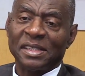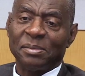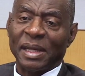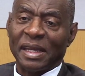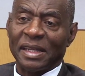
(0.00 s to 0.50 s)

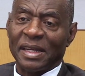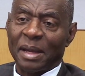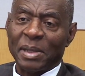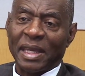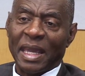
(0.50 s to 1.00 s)
made, and I
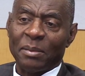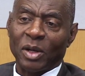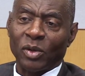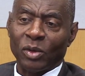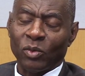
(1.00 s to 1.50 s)
became
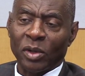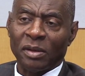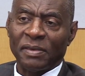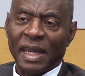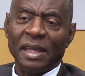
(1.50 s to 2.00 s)
only one
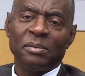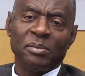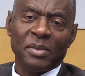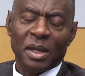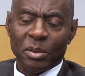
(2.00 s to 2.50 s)
of 8
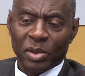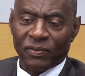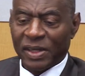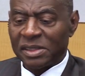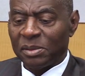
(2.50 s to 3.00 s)

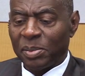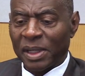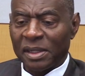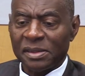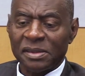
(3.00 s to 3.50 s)
professional
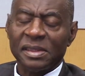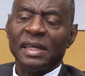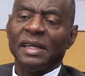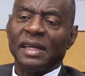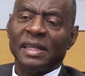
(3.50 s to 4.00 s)
players
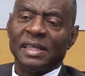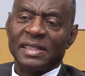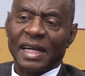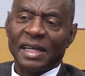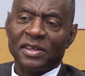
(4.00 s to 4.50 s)
in the
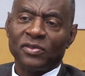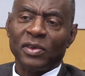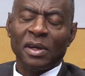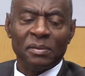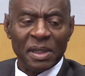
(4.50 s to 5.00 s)
entire
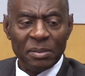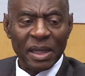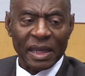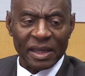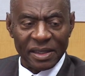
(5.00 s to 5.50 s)
history of the
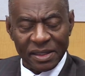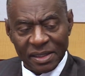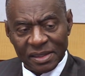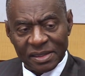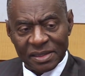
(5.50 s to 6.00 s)
NBA
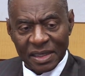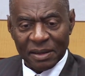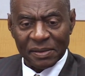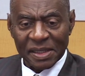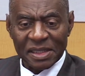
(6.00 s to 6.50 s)
to
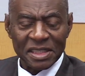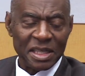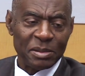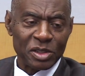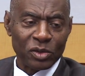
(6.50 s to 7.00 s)
ever lead his
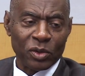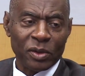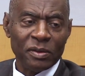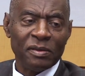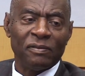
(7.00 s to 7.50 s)
team in
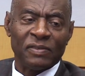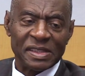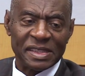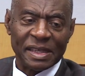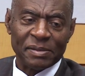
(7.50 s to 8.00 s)
scoring for
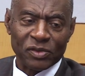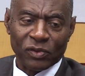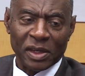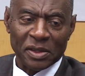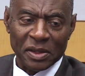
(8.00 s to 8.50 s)
7
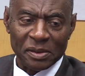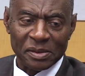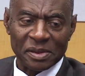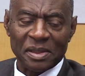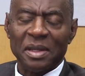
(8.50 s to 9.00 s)
straight
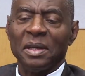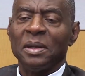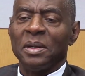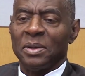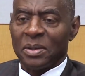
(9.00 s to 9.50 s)
years.
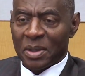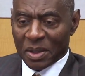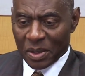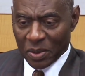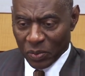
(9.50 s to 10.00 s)

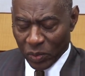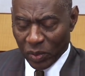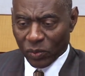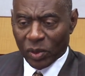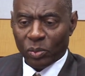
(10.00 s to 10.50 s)
I'm
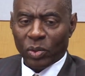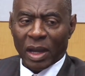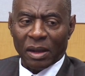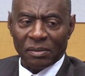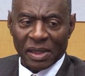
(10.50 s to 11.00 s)
really
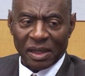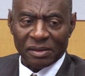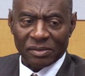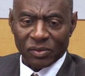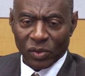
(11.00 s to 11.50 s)
proud of that.
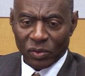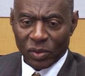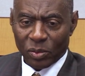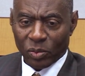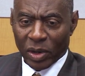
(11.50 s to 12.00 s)

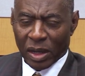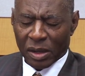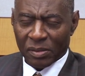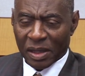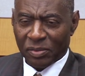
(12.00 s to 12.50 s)
Really proud
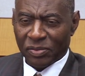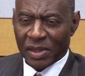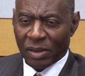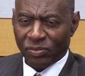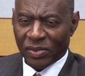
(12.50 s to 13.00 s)
of that
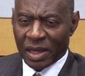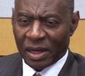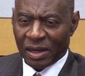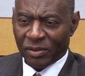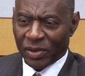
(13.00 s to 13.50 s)

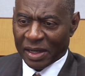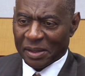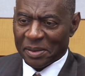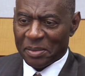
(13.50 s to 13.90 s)
record.